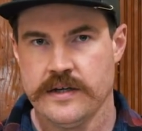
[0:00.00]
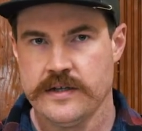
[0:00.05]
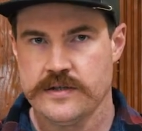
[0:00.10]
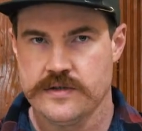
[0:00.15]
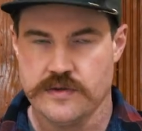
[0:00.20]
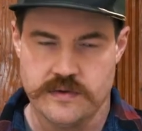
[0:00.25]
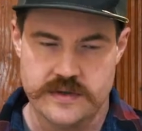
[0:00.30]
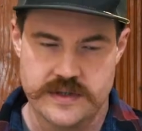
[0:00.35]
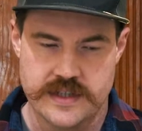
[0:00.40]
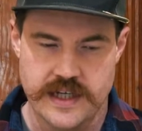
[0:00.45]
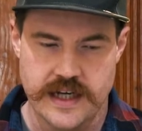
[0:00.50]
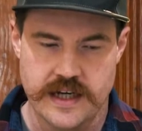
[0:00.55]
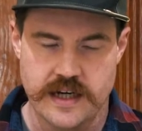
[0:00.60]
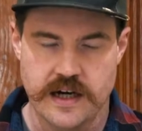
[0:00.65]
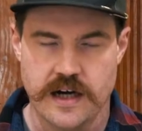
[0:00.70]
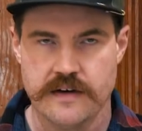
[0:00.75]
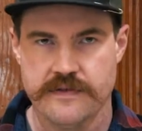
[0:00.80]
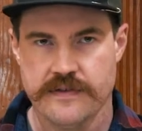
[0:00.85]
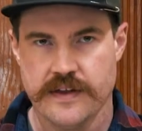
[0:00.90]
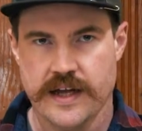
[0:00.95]
So we'll take
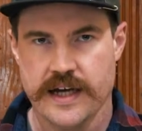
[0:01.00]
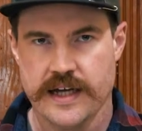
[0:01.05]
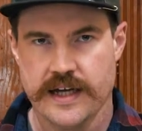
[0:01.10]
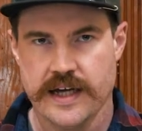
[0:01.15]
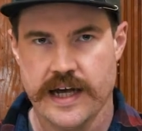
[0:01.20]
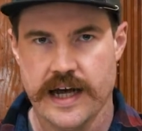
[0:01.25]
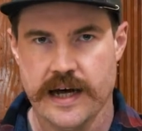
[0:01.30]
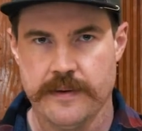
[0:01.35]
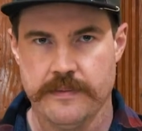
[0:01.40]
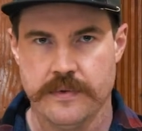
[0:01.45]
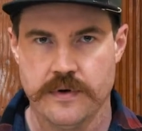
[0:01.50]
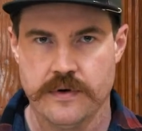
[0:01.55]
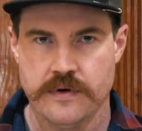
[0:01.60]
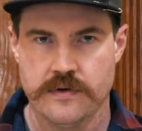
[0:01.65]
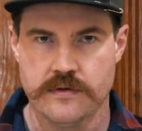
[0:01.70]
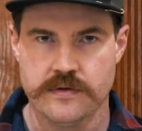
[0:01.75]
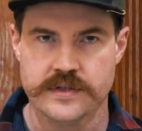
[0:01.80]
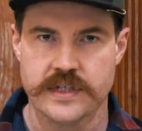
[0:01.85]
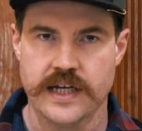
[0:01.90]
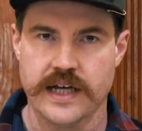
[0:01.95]
off that cap,
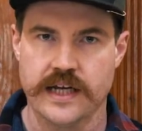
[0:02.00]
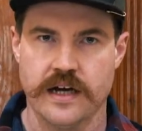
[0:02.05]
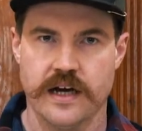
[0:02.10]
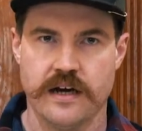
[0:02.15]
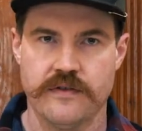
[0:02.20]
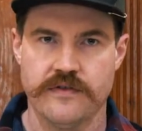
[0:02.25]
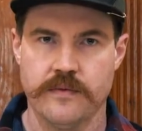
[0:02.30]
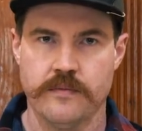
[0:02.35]
we'll take off